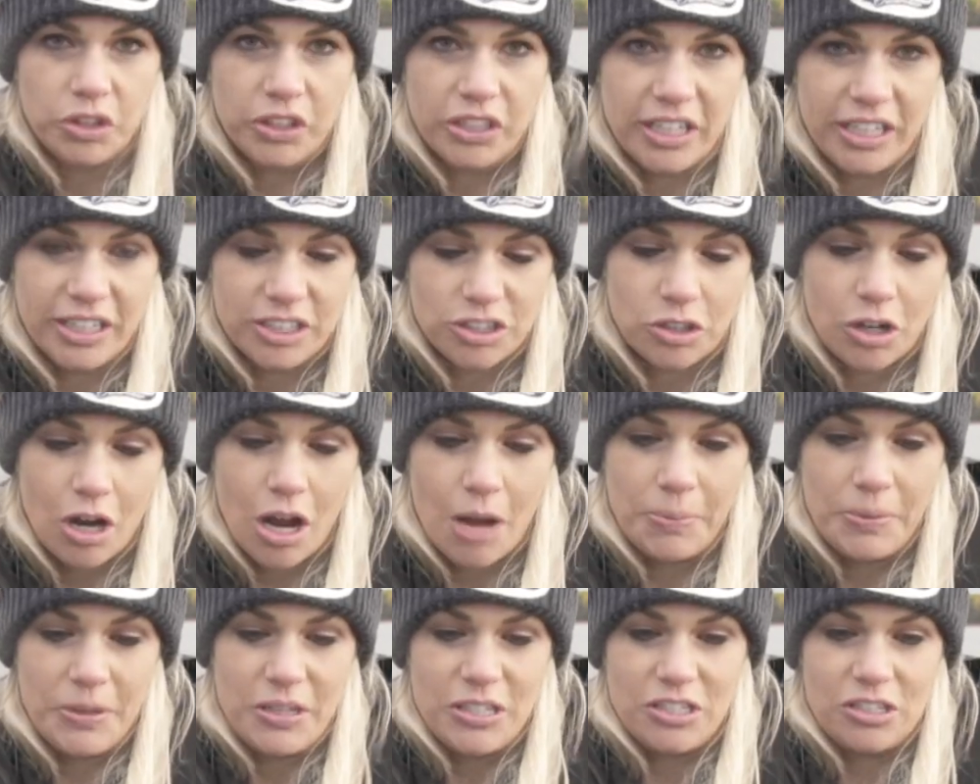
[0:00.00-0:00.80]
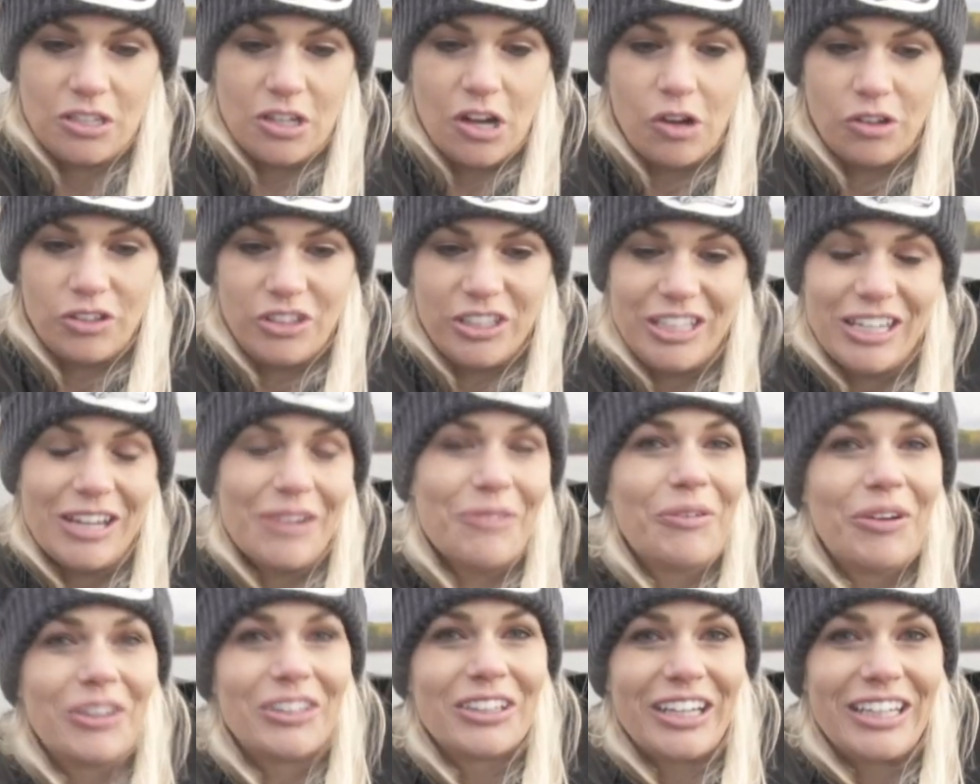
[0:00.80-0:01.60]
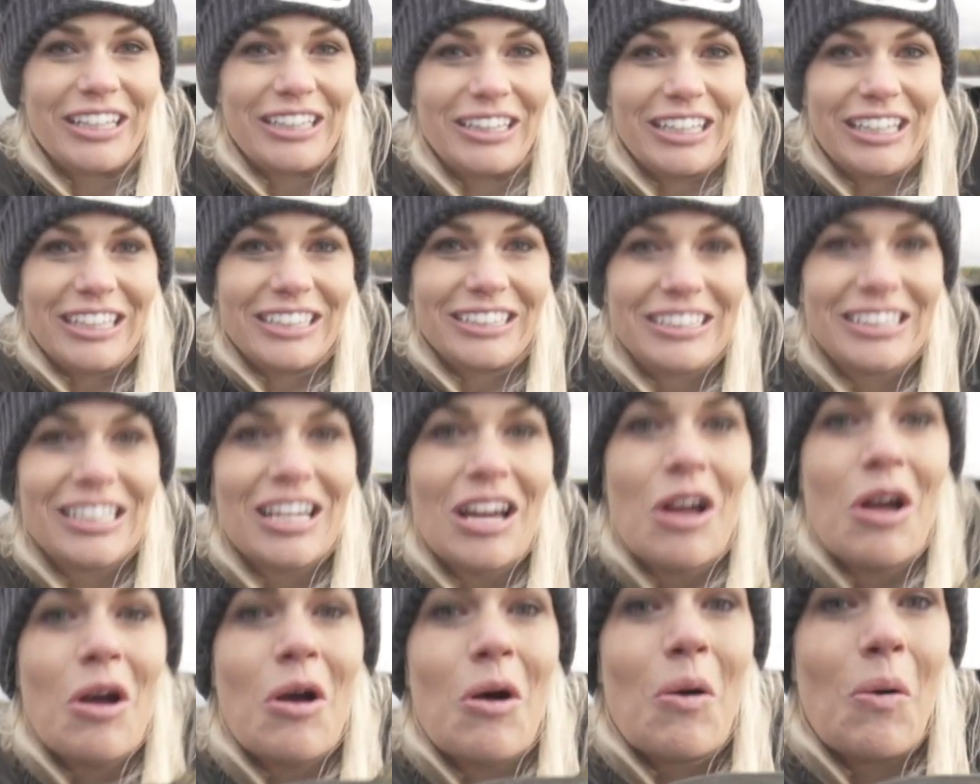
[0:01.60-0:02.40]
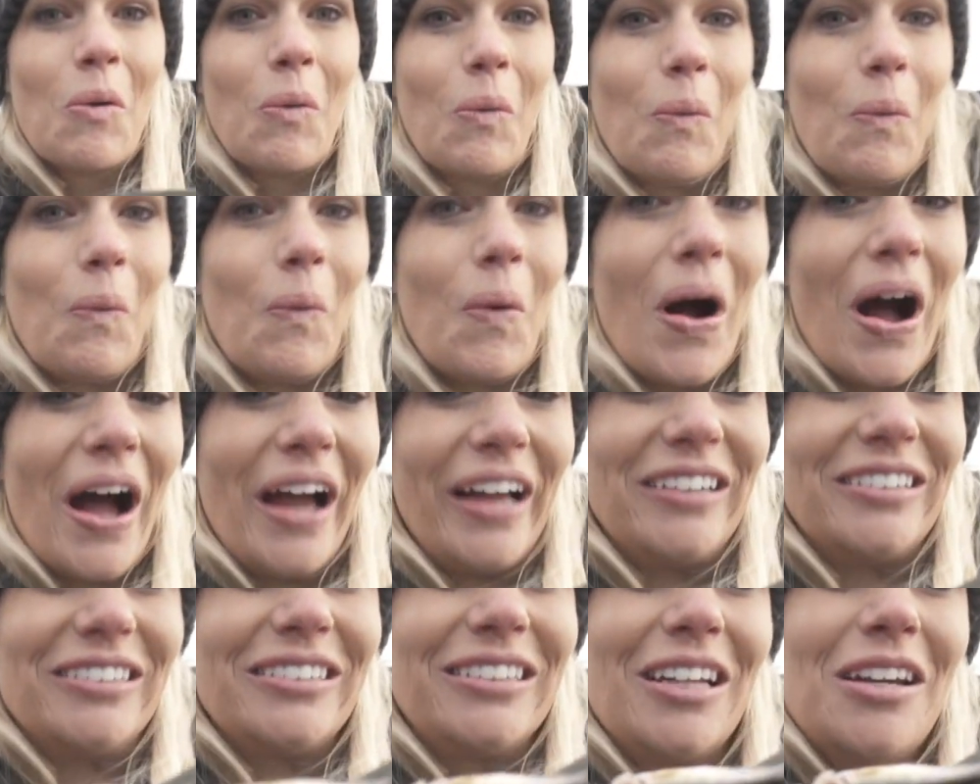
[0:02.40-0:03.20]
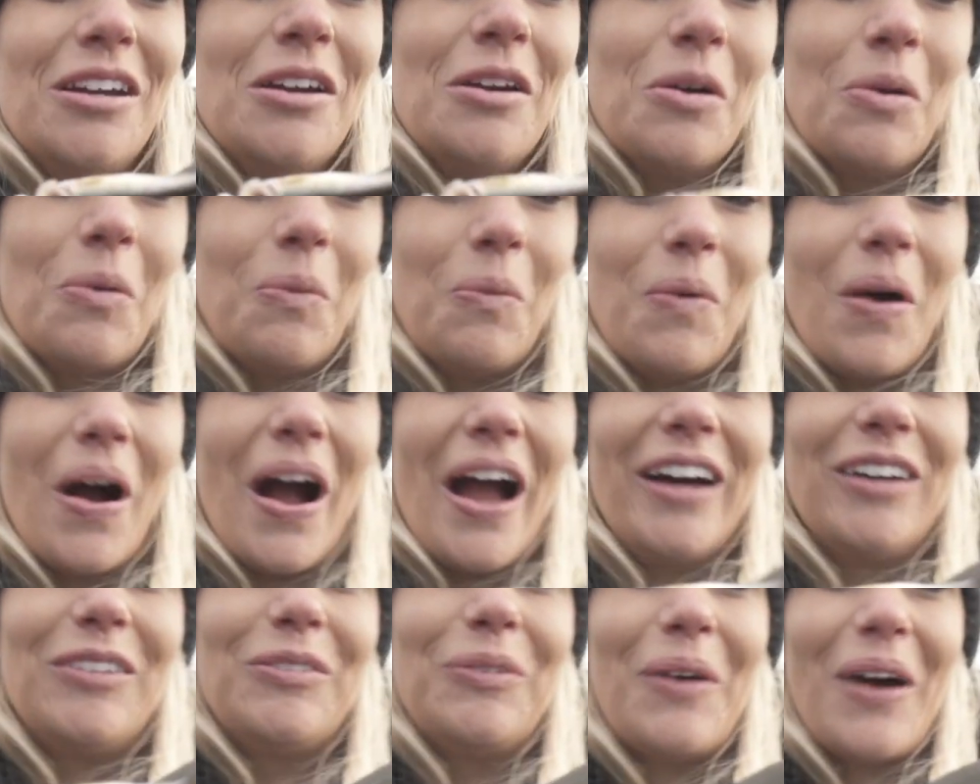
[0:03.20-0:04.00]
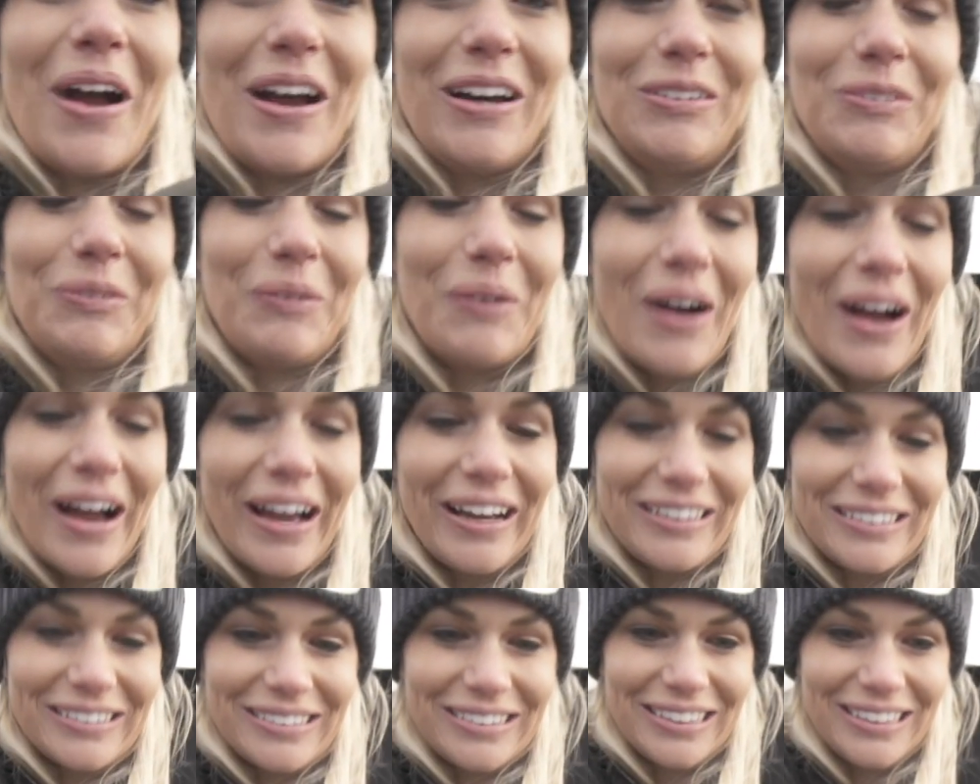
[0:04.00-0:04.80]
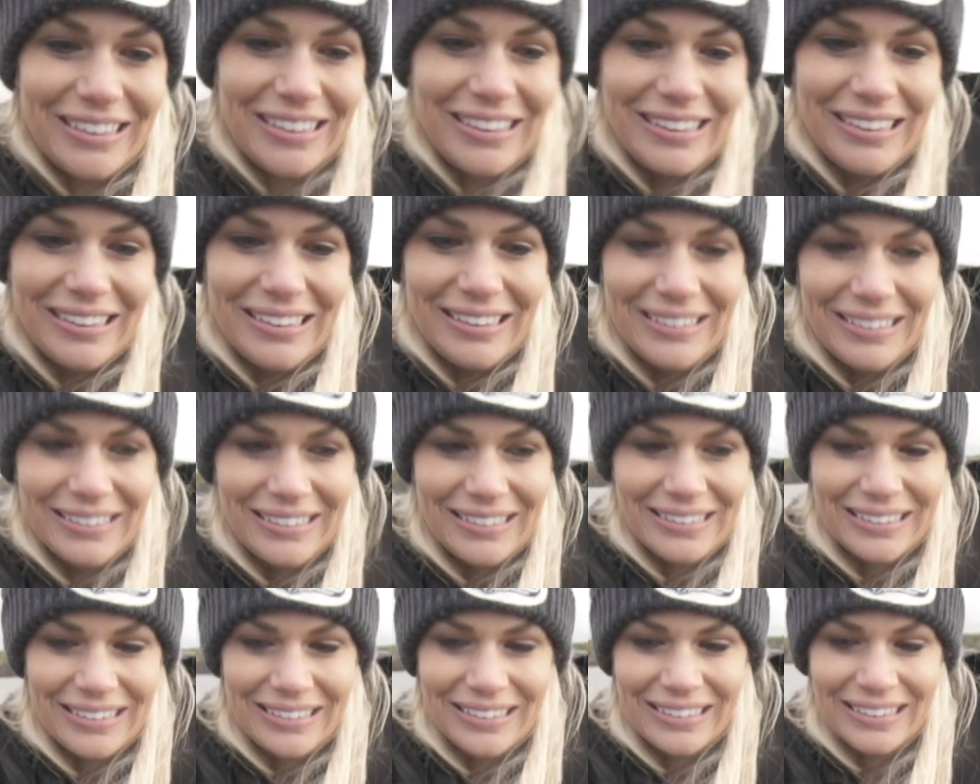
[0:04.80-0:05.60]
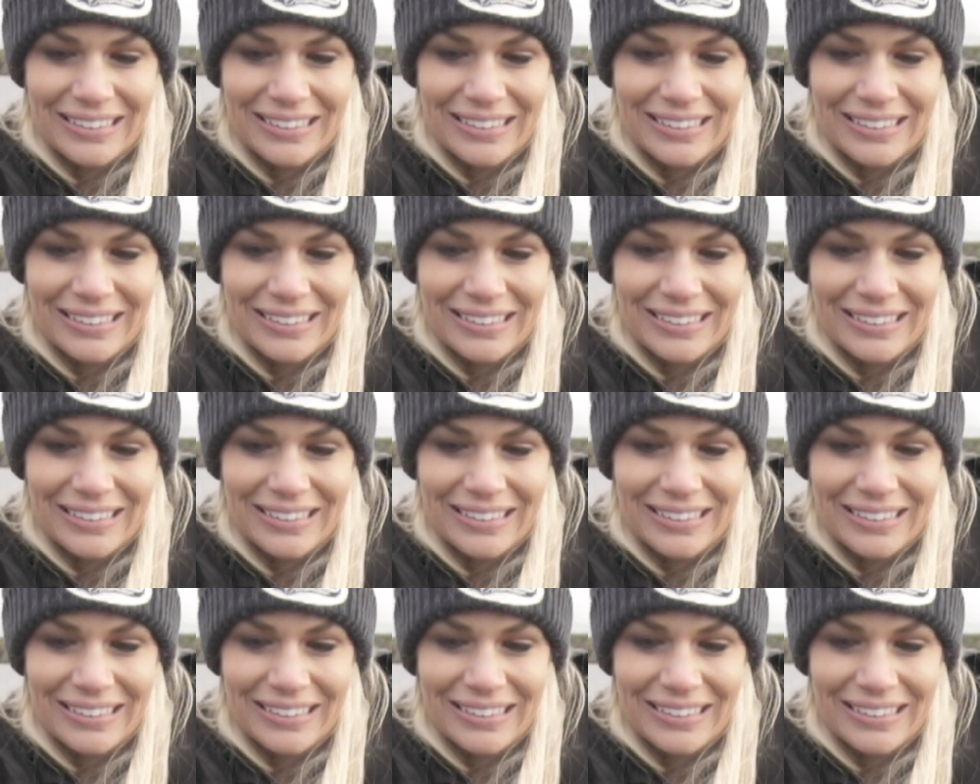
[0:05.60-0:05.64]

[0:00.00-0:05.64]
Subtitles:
time of year, and also just because I think it works really well for panfish in general because it's